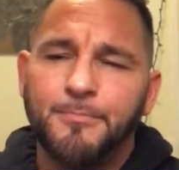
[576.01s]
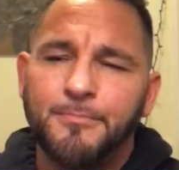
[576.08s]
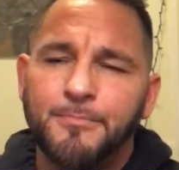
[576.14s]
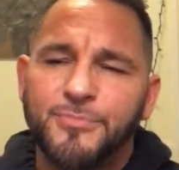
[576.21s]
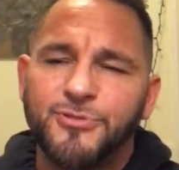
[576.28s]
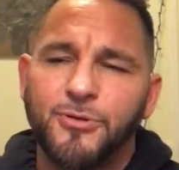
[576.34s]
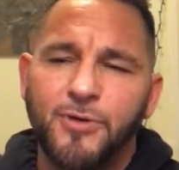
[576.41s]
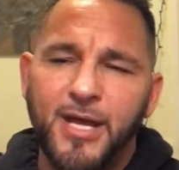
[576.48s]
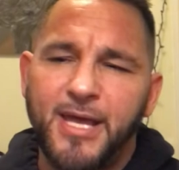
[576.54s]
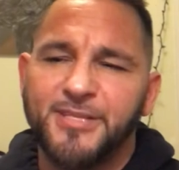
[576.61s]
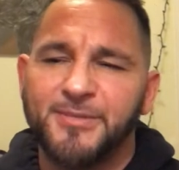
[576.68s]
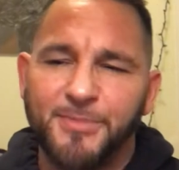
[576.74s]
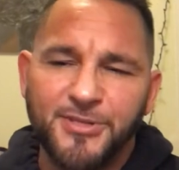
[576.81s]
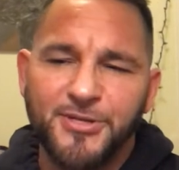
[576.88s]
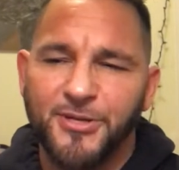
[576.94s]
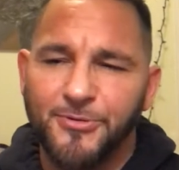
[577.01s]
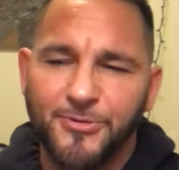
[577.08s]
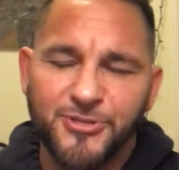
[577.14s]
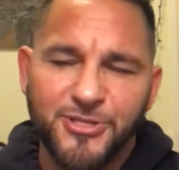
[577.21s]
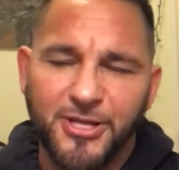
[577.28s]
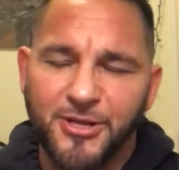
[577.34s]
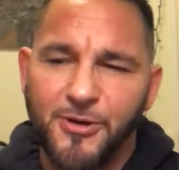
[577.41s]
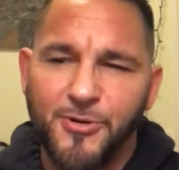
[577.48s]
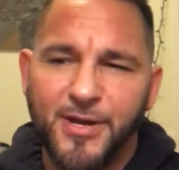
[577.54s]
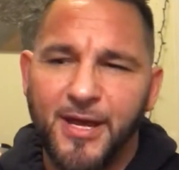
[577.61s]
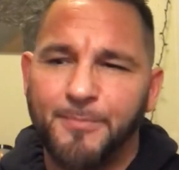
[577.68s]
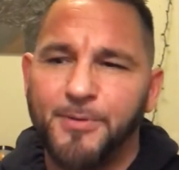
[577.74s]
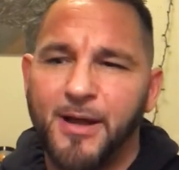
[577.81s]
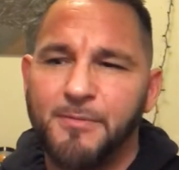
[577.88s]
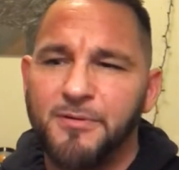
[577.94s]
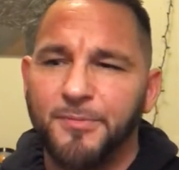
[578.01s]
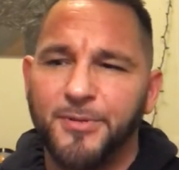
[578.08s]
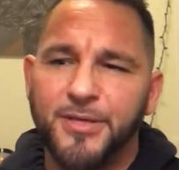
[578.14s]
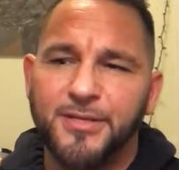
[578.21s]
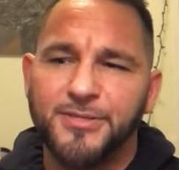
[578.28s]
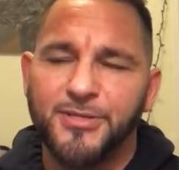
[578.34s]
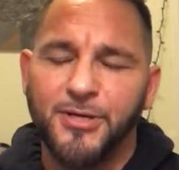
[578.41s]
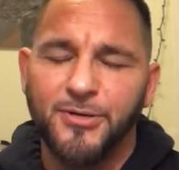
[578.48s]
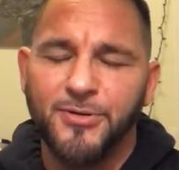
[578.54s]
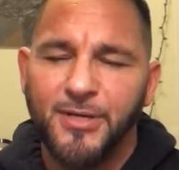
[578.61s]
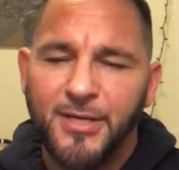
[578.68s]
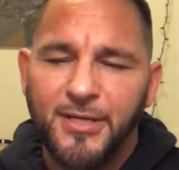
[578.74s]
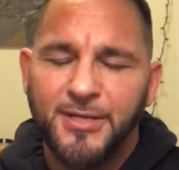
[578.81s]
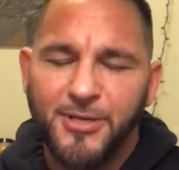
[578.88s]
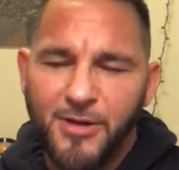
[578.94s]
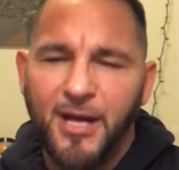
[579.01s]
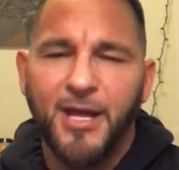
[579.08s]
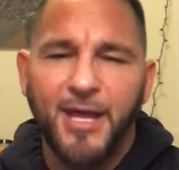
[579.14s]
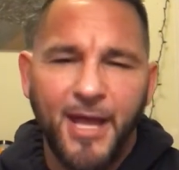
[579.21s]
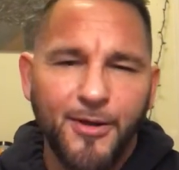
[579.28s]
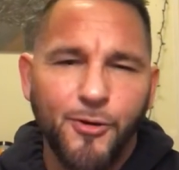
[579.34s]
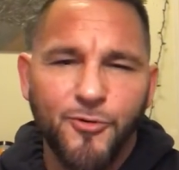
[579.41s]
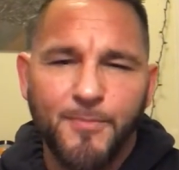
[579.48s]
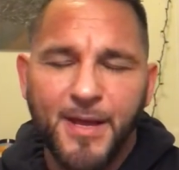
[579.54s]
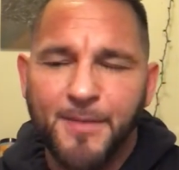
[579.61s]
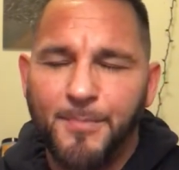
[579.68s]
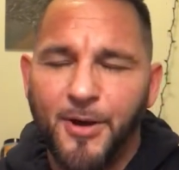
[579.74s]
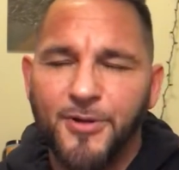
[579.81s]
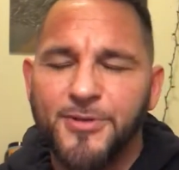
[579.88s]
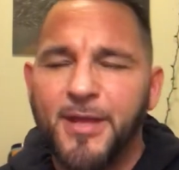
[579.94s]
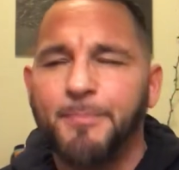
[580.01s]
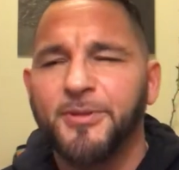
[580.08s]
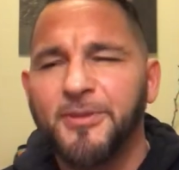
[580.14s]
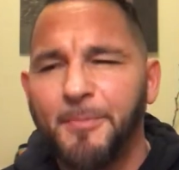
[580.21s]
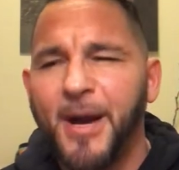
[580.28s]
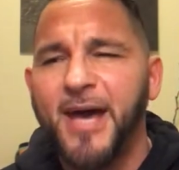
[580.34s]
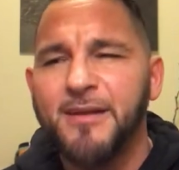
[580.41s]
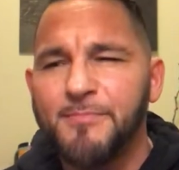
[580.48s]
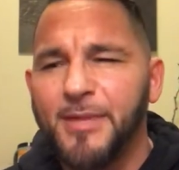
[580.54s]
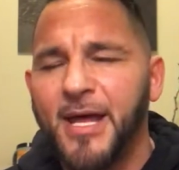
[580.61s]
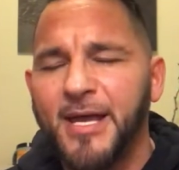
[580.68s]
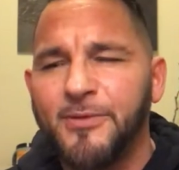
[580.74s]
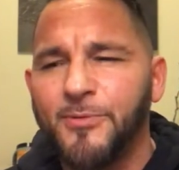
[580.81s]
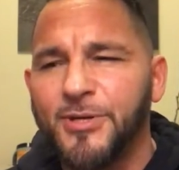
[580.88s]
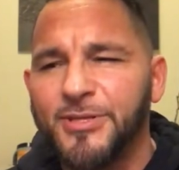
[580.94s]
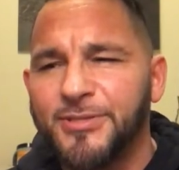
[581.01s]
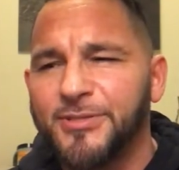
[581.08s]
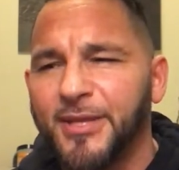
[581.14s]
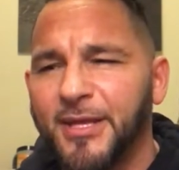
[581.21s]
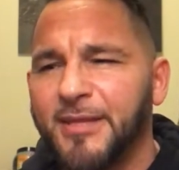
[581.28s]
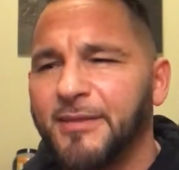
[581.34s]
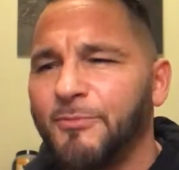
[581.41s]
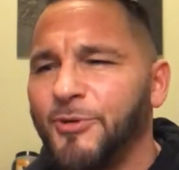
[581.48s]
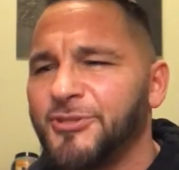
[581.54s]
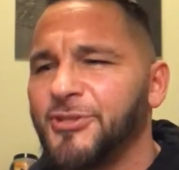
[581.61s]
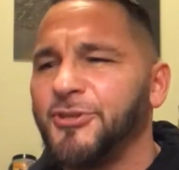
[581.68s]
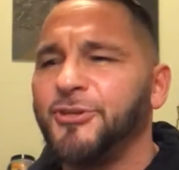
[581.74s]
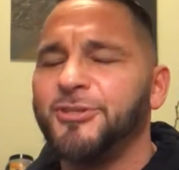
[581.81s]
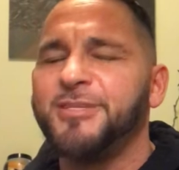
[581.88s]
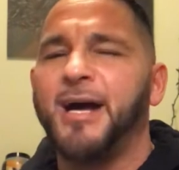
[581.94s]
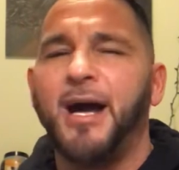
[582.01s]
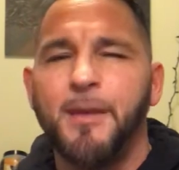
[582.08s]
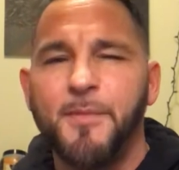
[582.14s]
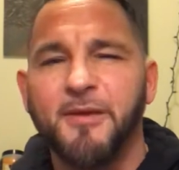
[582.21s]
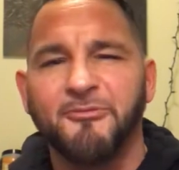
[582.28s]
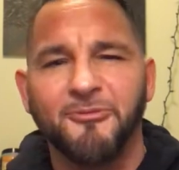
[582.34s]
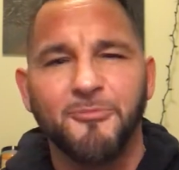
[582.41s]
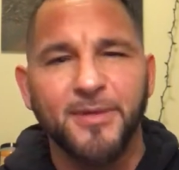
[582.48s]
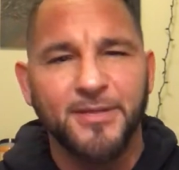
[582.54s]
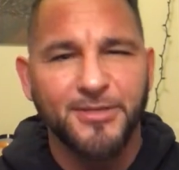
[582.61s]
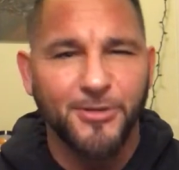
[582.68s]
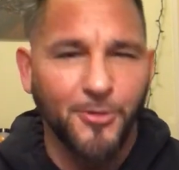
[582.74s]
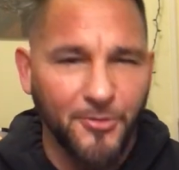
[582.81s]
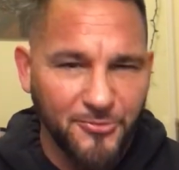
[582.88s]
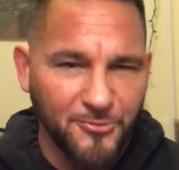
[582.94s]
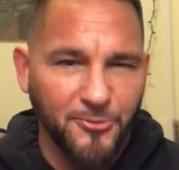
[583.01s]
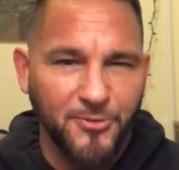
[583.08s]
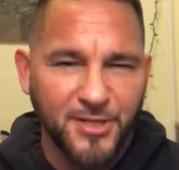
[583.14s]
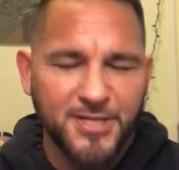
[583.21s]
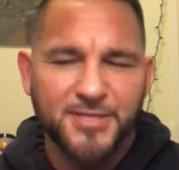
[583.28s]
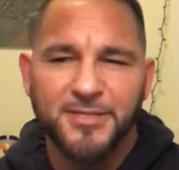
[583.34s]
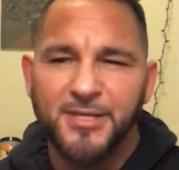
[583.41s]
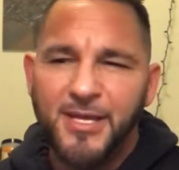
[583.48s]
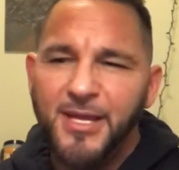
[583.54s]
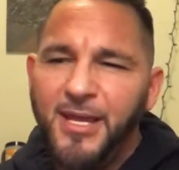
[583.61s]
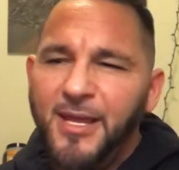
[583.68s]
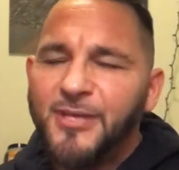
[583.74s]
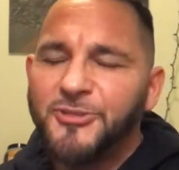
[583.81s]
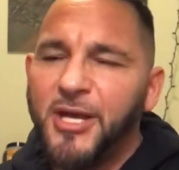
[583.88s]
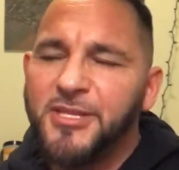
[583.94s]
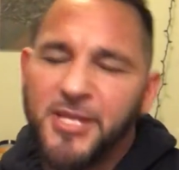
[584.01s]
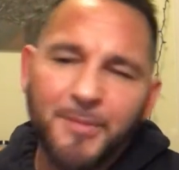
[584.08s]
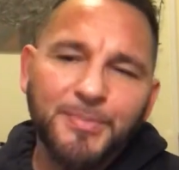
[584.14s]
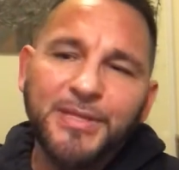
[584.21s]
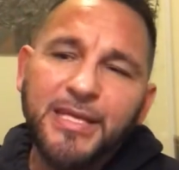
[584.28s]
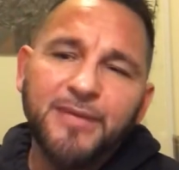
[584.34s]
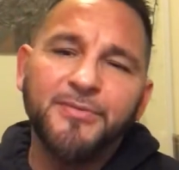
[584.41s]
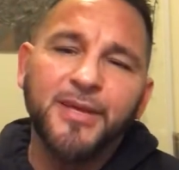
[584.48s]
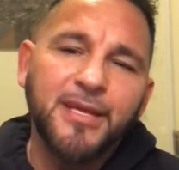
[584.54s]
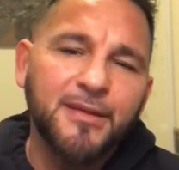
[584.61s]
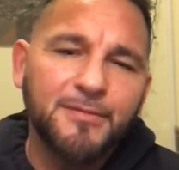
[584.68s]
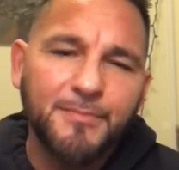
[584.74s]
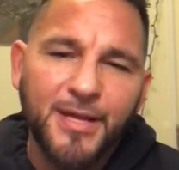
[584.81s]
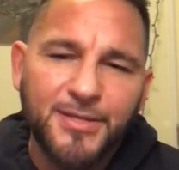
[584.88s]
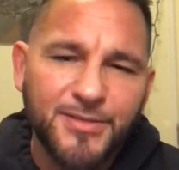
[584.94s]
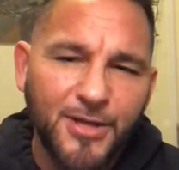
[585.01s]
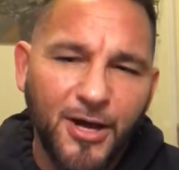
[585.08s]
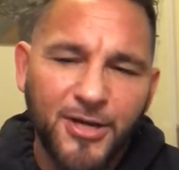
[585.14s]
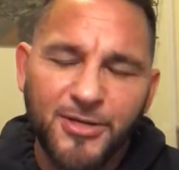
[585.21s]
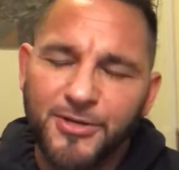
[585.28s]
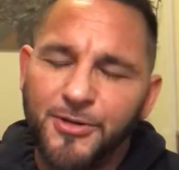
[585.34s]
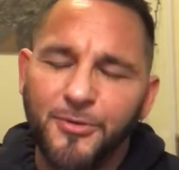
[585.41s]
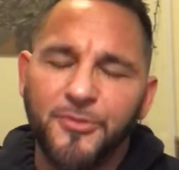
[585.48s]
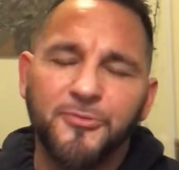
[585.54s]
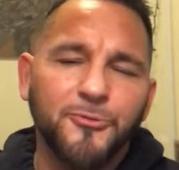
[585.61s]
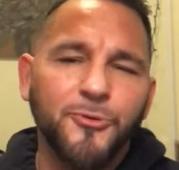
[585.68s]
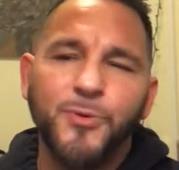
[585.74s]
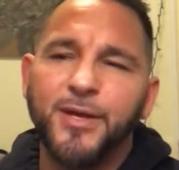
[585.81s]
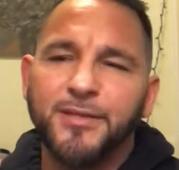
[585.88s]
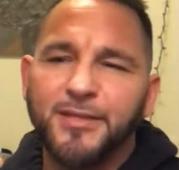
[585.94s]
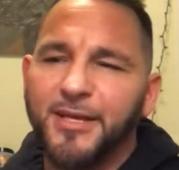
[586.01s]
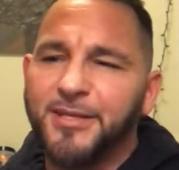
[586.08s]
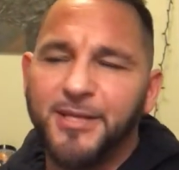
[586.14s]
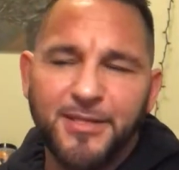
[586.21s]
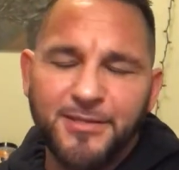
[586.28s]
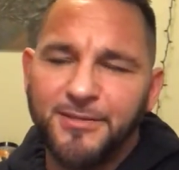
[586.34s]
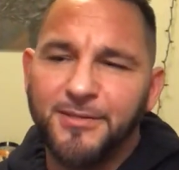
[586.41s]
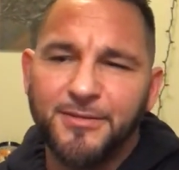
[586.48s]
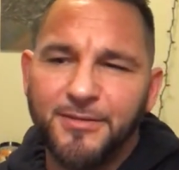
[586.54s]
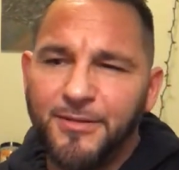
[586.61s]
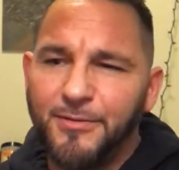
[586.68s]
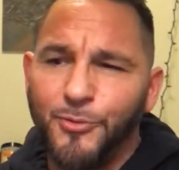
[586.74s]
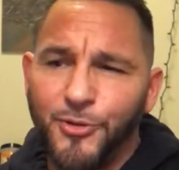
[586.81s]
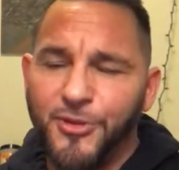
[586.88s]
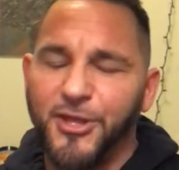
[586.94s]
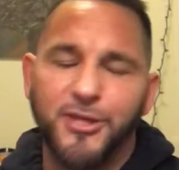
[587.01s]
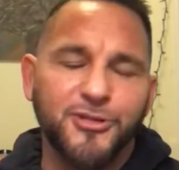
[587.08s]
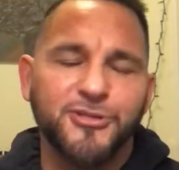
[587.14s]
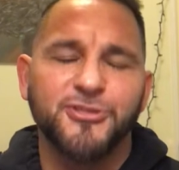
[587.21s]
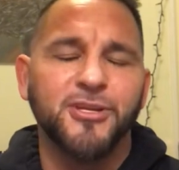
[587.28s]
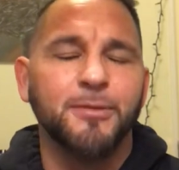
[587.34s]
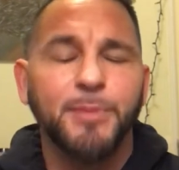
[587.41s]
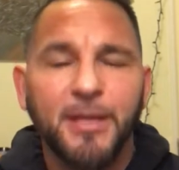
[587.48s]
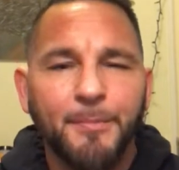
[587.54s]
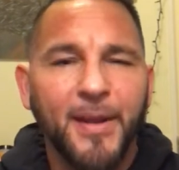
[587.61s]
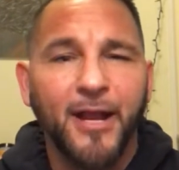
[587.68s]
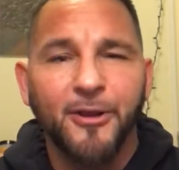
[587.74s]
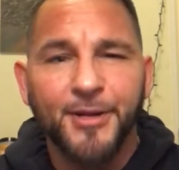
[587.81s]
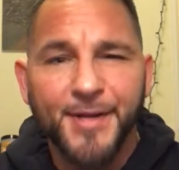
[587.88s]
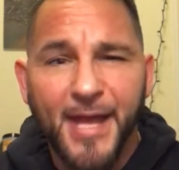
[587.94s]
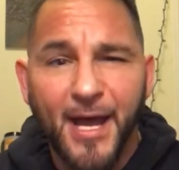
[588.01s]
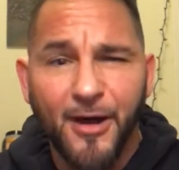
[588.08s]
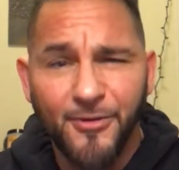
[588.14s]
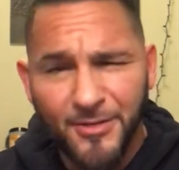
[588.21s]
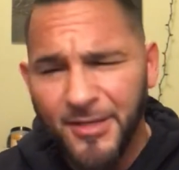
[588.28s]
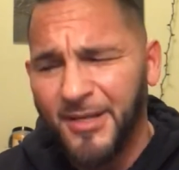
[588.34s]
So I had some internal shit going on probably. So, I own my part in that. But the bottom line was, like, it wasn't good timing for me to go through this. So I ended up leaving, and my daughter, threw in, like, you think you're just going to be a parent now?